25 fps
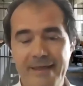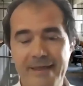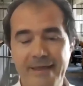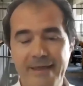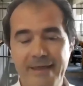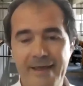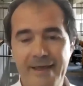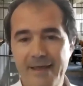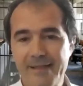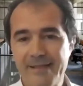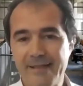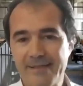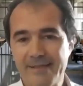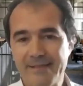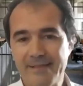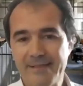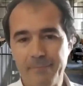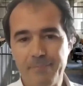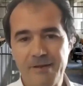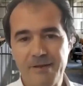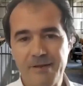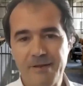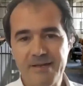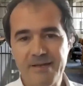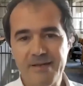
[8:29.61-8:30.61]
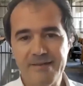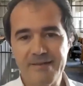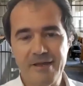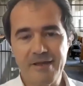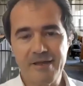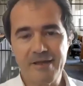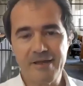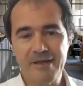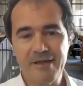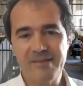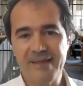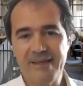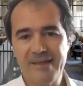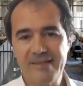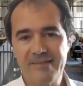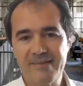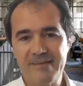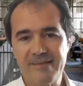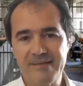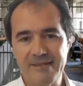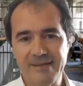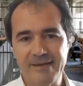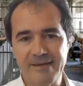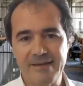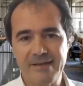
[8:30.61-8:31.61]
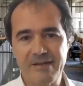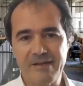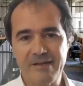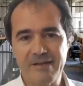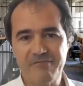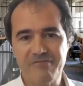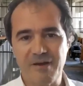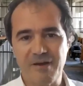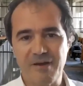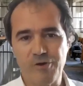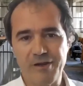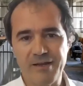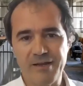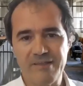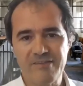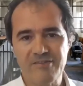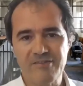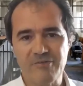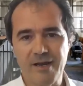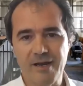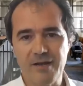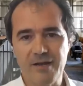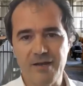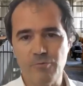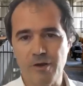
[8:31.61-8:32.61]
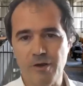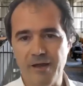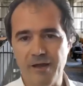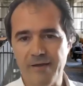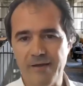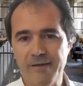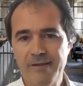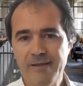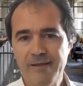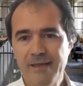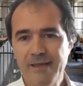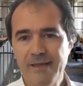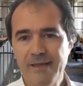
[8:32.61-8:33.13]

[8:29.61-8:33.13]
That happened in early days in February in Israel, where